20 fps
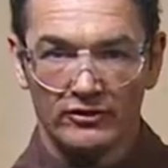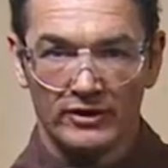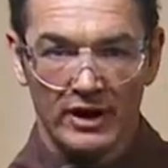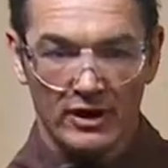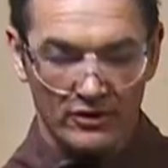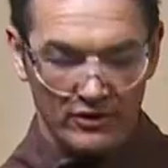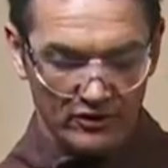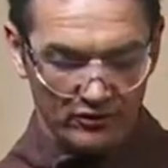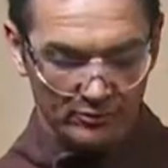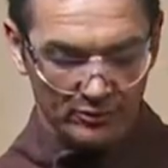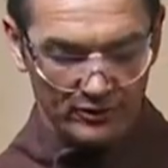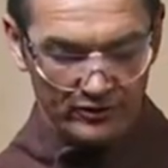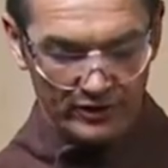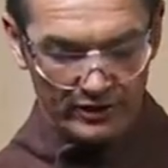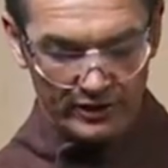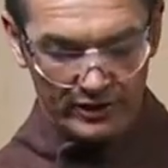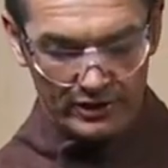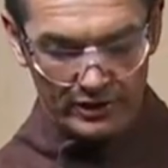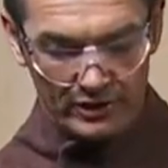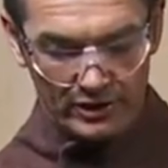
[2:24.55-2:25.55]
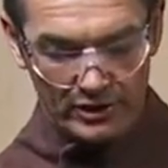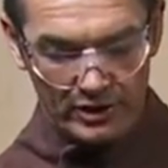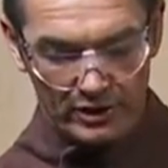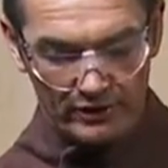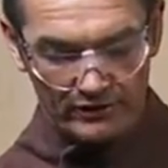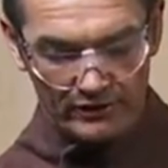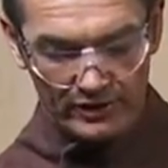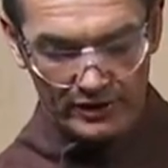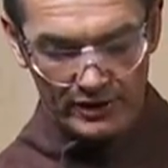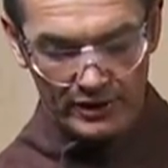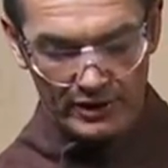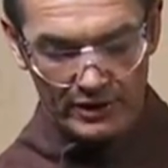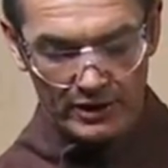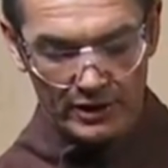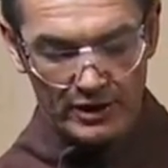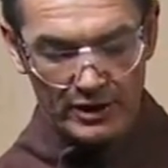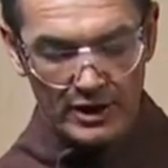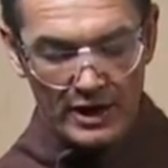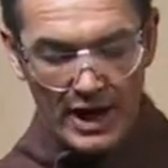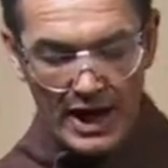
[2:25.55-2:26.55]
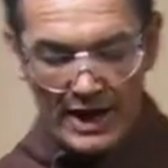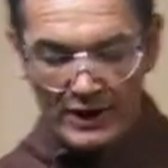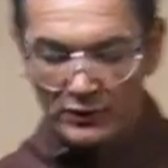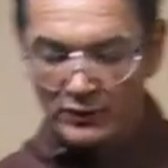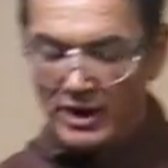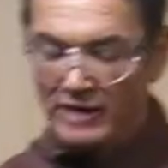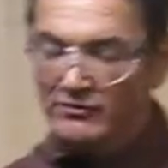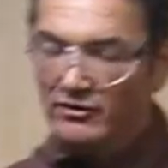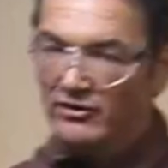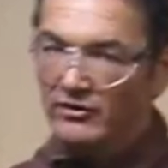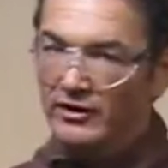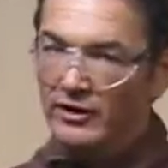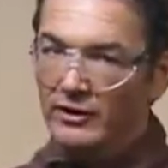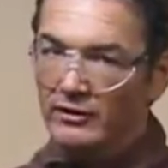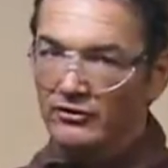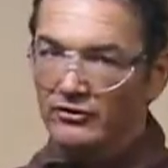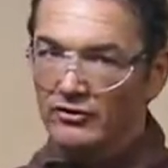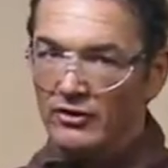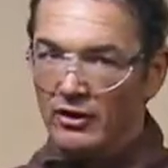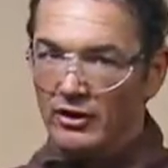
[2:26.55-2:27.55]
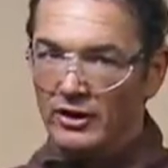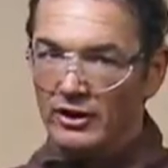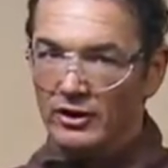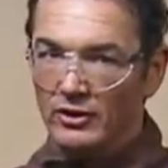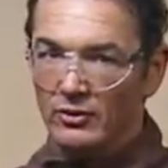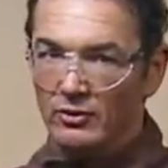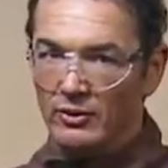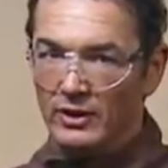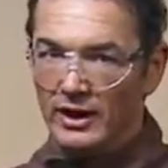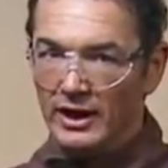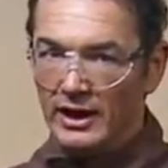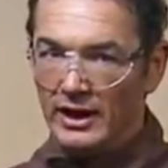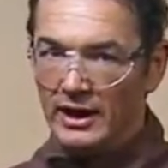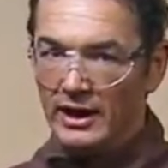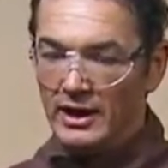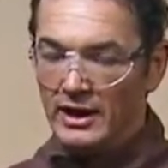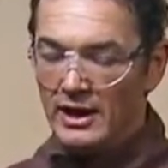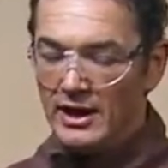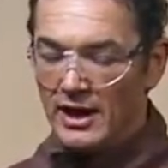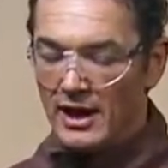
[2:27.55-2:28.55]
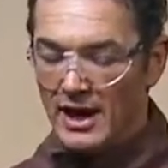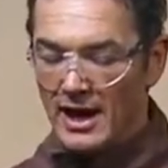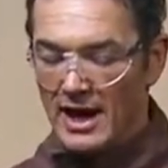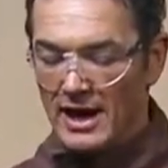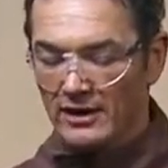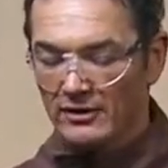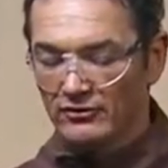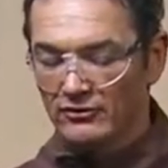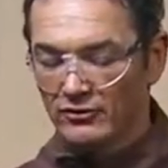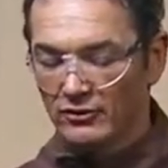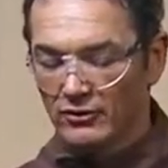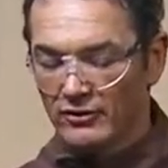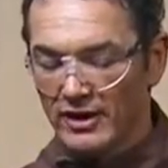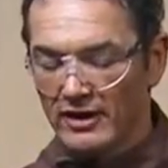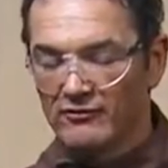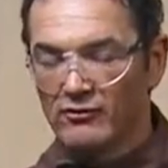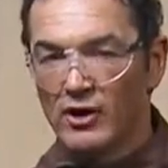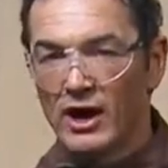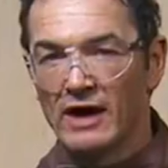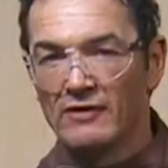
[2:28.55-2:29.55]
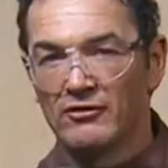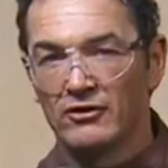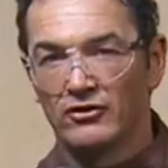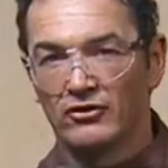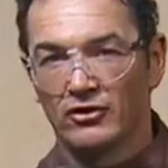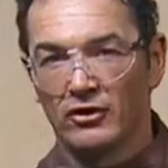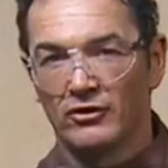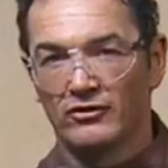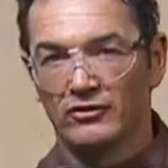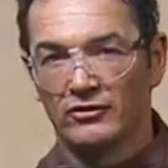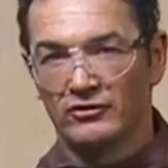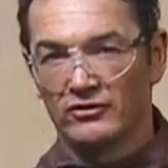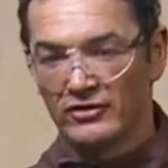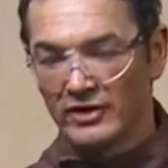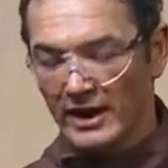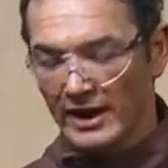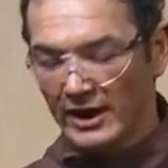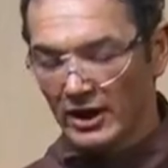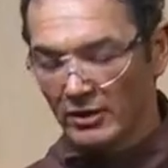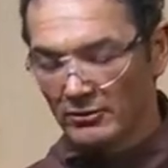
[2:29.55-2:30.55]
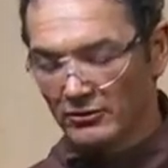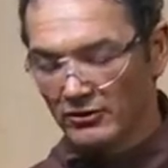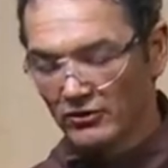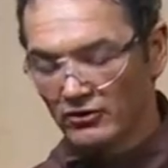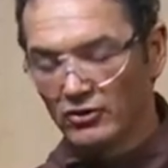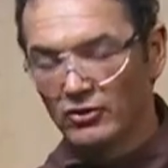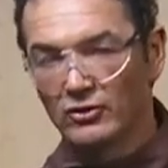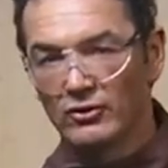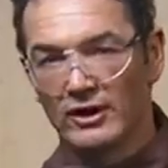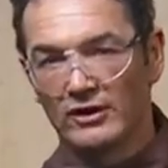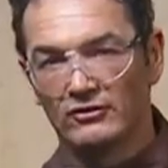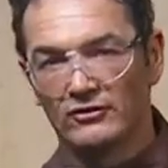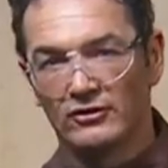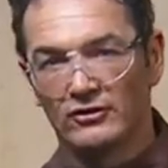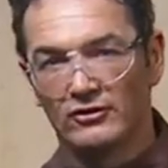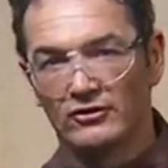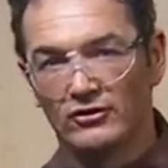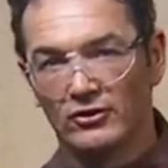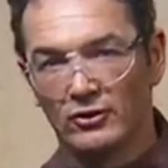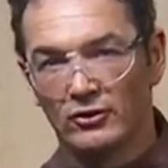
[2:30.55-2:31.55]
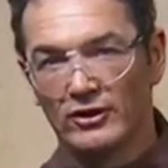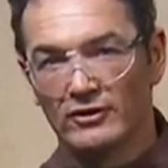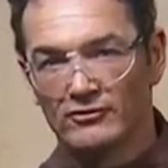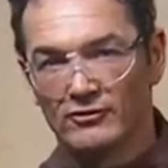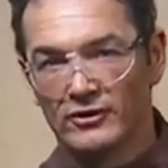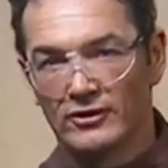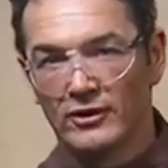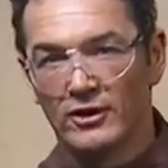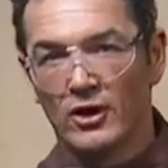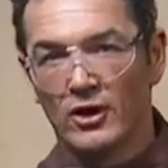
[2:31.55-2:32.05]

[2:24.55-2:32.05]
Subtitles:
Now this particular cut here, I don't have a tailstock in the way, and so therefore I have the choice of setting up the tool rest in two different